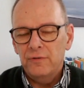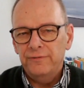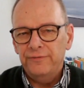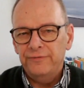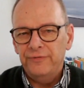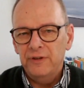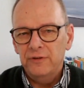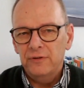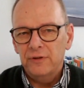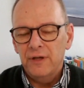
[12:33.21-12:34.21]

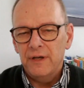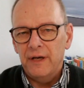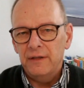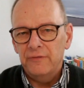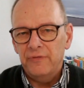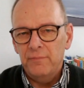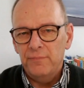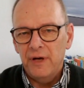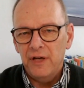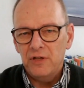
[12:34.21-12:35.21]
feel a kind of
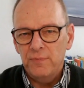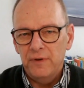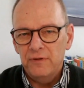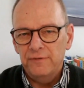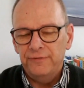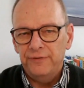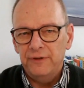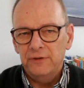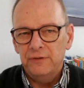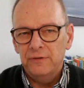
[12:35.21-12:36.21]
embracement, to
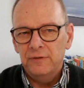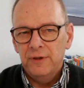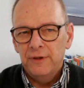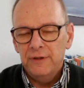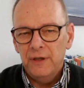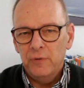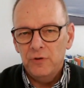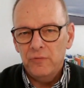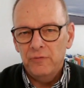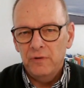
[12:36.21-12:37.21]
feel they
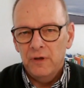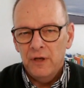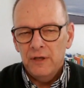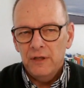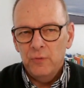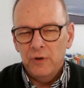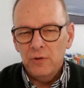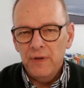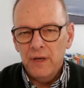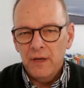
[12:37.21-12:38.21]
want to they want
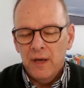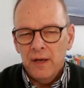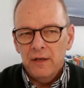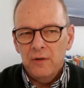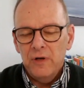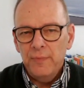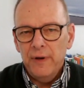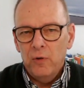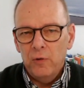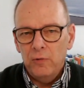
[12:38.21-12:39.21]
to be they want to
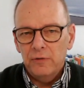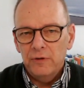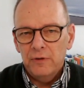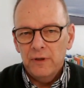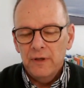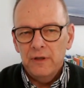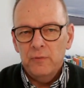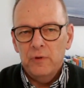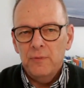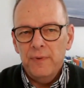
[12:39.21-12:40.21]
be held,
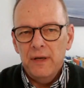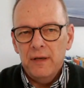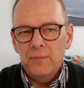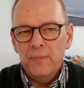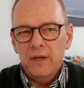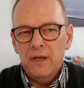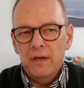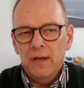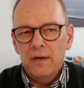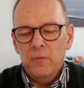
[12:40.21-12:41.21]

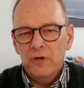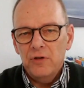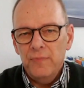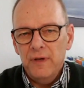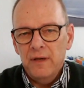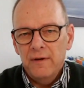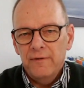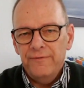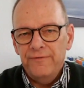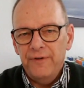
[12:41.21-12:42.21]
they want to be
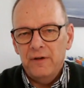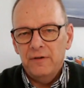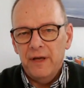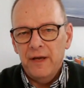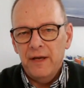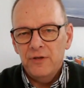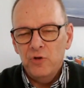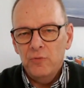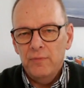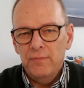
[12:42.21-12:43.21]
felt as a
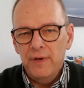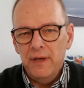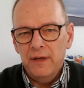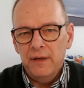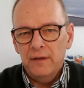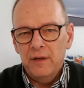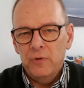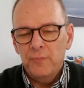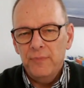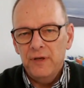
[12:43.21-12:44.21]
human being. They
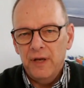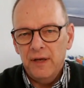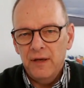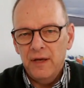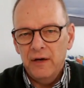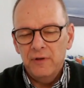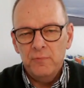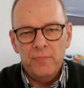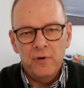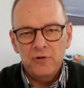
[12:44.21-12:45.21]
want to be taken care of.
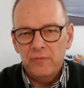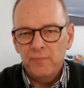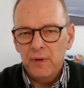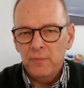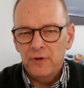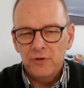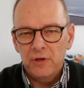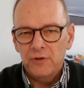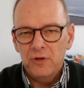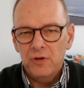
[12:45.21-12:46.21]
Most of the people
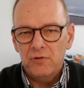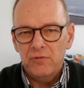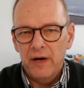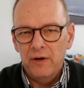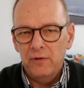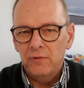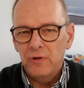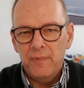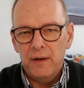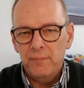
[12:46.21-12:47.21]
start to cry. Although
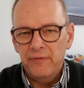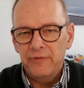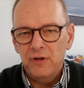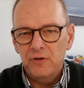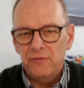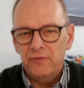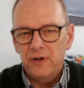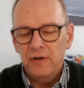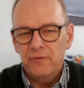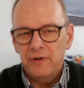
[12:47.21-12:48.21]
you might be a very tough
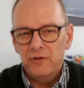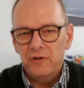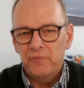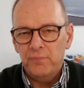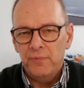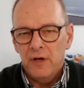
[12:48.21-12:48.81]
lady or very tough